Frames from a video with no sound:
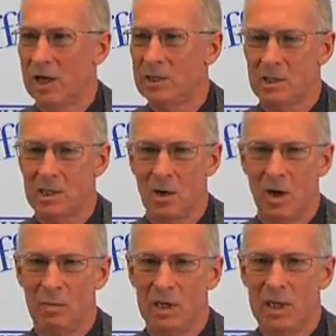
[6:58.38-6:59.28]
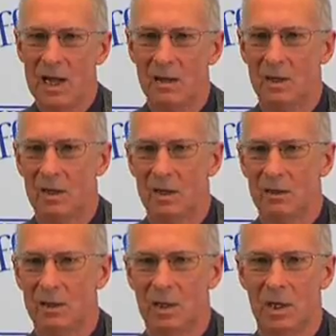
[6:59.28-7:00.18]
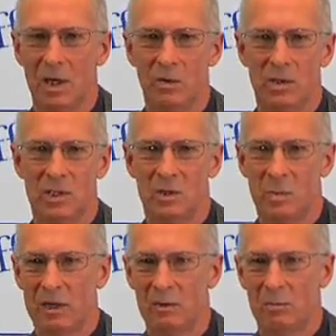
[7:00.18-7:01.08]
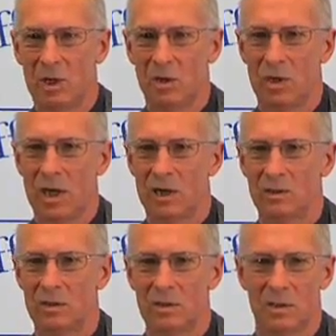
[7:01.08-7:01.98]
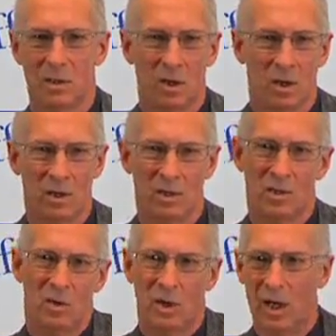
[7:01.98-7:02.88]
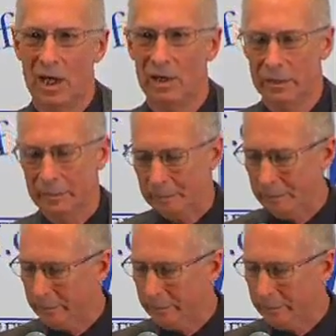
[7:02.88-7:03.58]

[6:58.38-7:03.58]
Prices go up and down, you know. You can always expect them to go down sooner or later.